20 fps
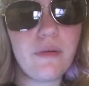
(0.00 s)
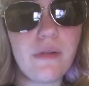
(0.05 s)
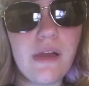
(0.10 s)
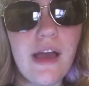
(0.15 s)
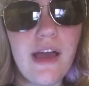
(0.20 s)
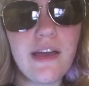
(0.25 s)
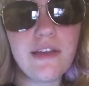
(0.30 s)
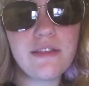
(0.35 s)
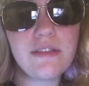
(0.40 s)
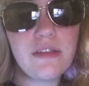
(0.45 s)
you
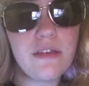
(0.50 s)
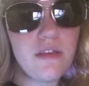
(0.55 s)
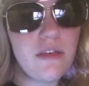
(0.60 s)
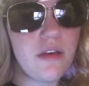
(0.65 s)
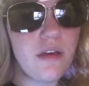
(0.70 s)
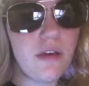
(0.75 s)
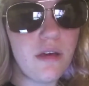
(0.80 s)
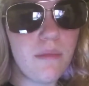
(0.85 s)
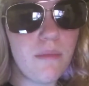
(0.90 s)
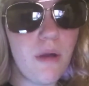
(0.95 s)
guys.
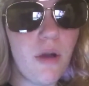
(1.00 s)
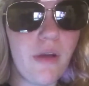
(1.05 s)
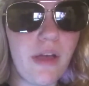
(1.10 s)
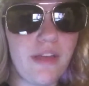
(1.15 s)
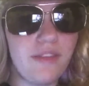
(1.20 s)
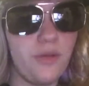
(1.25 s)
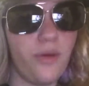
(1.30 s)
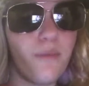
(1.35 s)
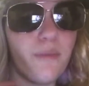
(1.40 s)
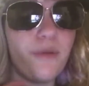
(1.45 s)

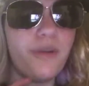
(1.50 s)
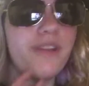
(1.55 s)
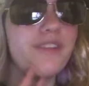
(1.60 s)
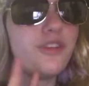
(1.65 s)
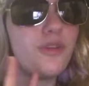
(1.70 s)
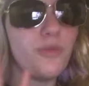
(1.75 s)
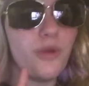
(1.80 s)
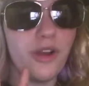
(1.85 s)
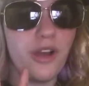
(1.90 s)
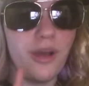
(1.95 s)
Okay, so I'm gonna read
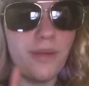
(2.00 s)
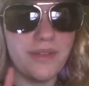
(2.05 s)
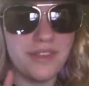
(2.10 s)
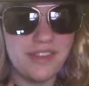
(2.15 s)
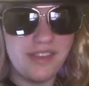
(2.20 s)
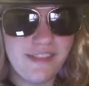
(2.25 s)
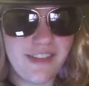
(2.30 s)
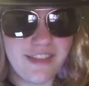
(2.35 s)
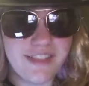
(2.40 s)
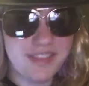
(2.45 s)
two more comments
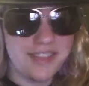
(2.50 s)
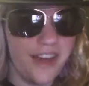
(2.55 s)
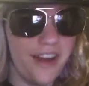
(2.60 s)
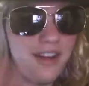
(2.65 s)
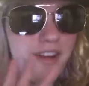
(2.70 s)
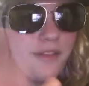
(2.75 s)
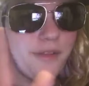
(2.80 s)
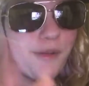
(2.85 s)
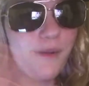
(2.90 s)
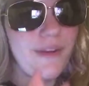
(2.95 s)
because I just
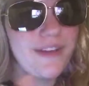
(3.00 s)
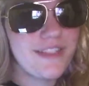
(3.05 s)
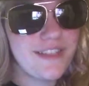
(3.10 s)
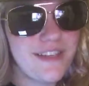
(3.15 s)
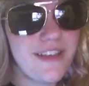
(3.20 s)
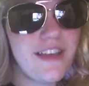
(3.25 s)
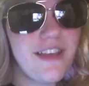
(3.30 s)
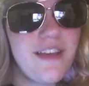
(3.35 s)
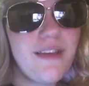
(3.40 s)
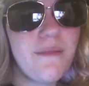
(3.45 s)
got another
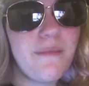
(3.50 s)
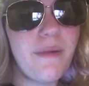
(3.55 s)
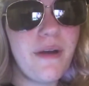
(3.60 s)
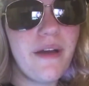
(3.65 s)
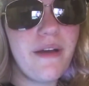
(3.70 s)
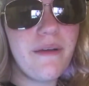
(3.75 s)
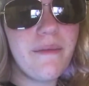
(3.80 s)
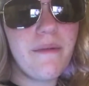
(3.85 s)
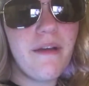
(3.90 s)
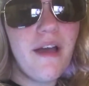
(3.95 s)
question.
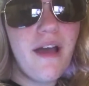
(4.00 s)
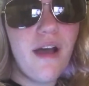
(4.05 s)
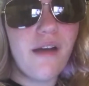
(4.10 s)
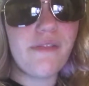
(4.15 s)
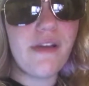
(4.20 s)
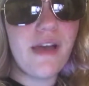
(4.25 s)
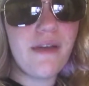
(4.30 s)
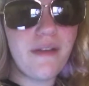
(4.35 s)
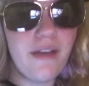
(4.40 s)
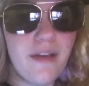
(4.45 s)
But
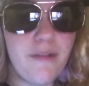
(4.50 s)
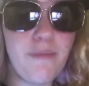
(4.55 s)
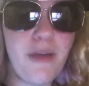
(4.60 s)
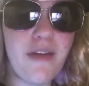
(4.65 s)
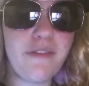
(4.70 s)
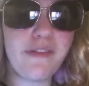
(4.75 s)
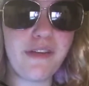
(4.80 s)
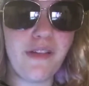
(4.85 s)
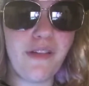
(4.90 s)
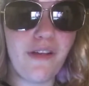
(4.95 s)
I'm
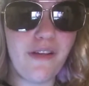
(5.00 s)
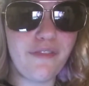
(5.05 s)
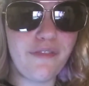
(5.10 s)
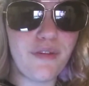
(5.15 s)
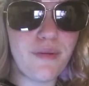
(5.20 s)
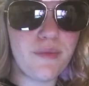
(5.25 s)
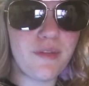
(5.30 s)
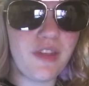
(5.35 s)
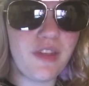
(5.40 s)
having a lot of fun